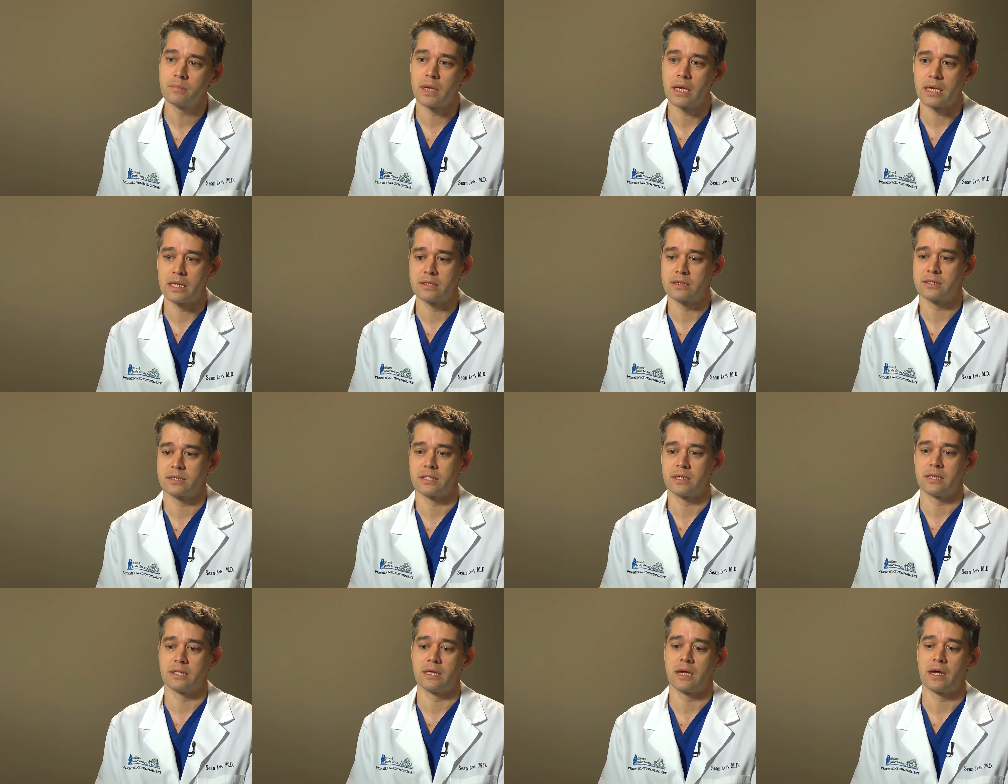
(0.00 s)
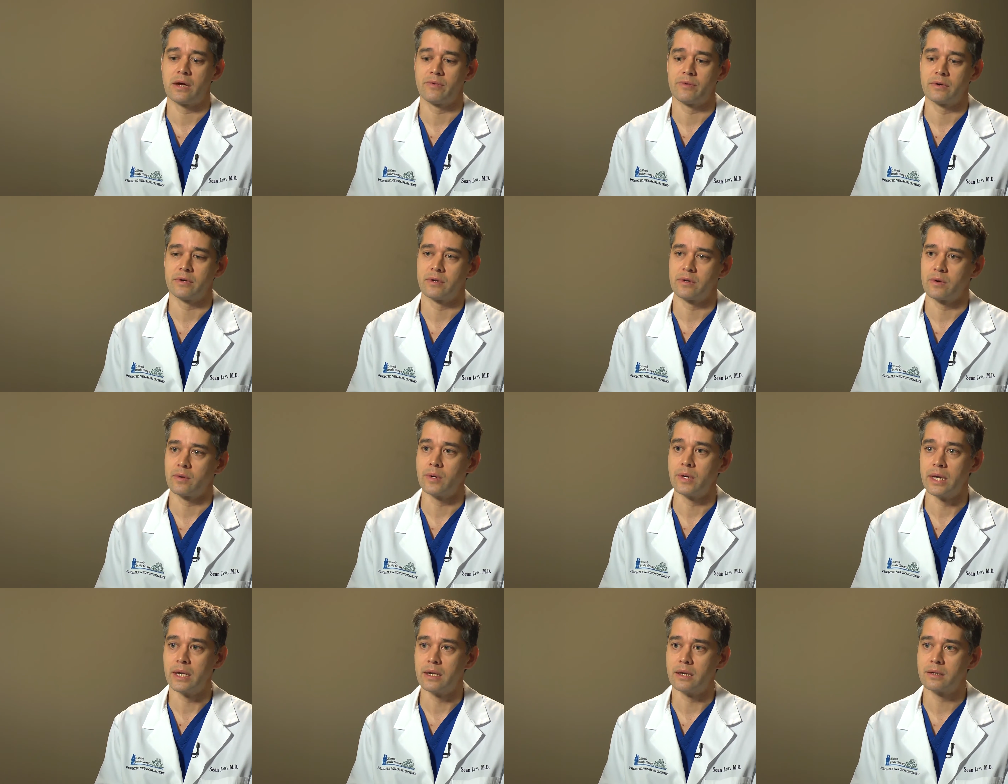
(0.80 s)
and seeing how they're
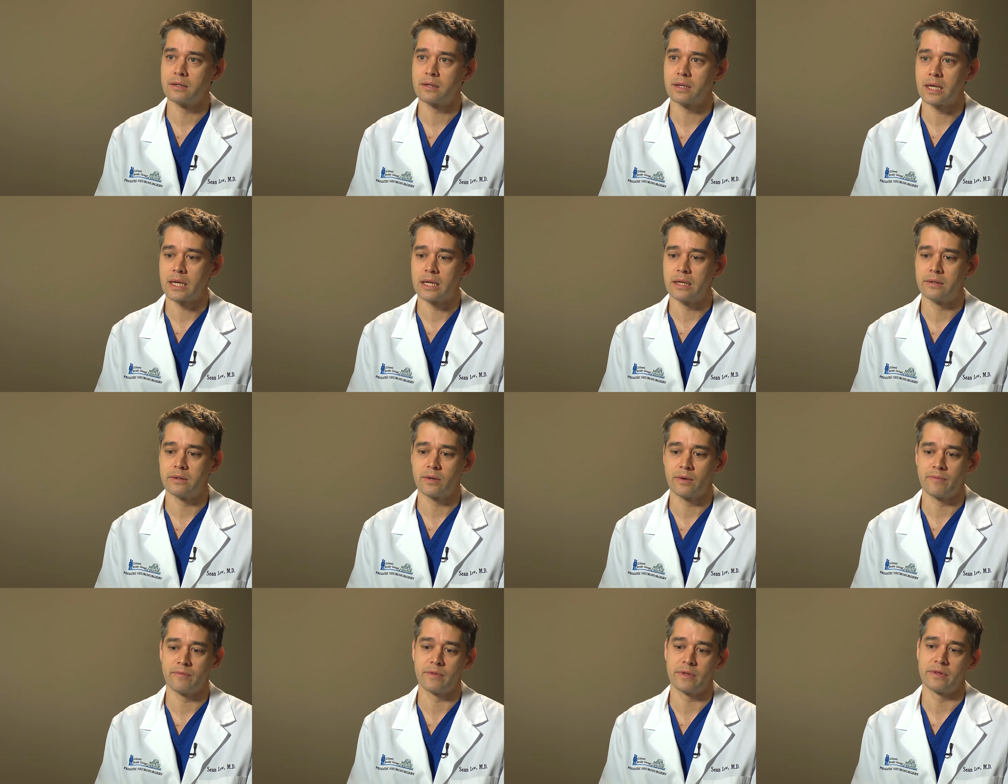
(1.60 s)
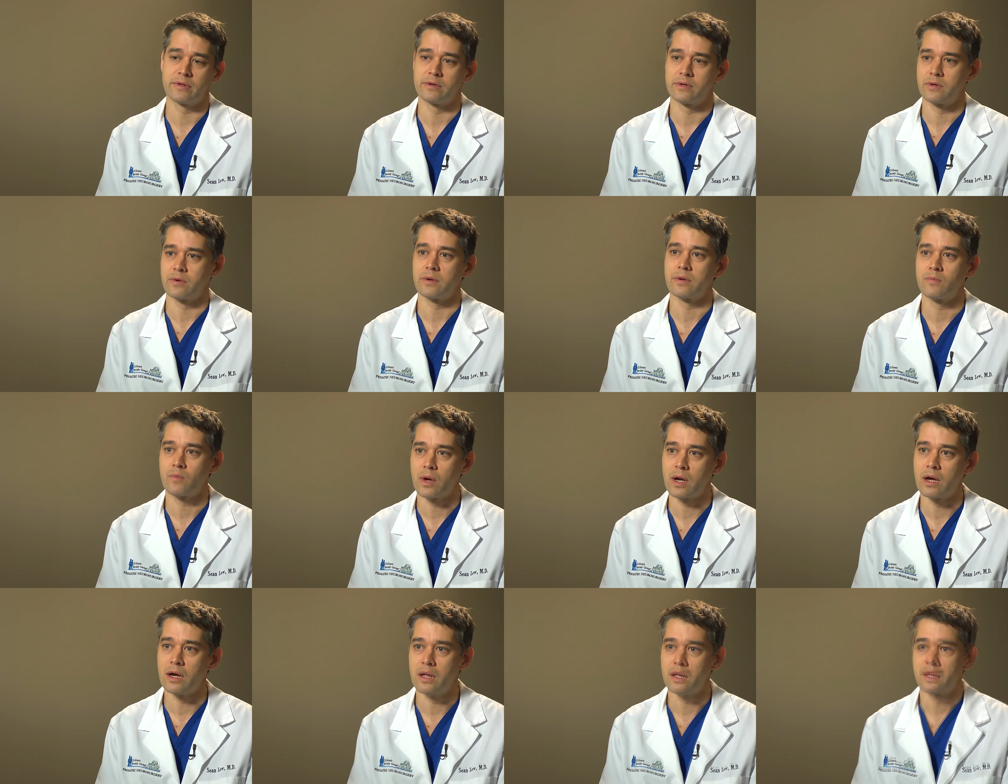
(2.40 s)
doing, and hopefully they're doing
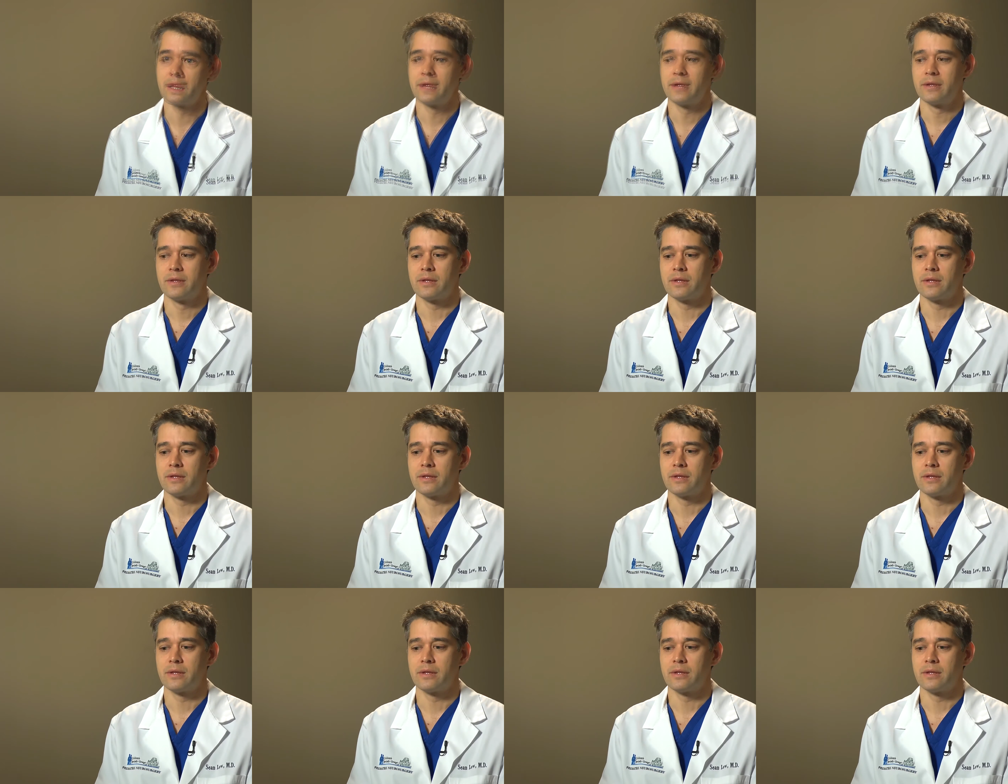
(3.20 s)
well.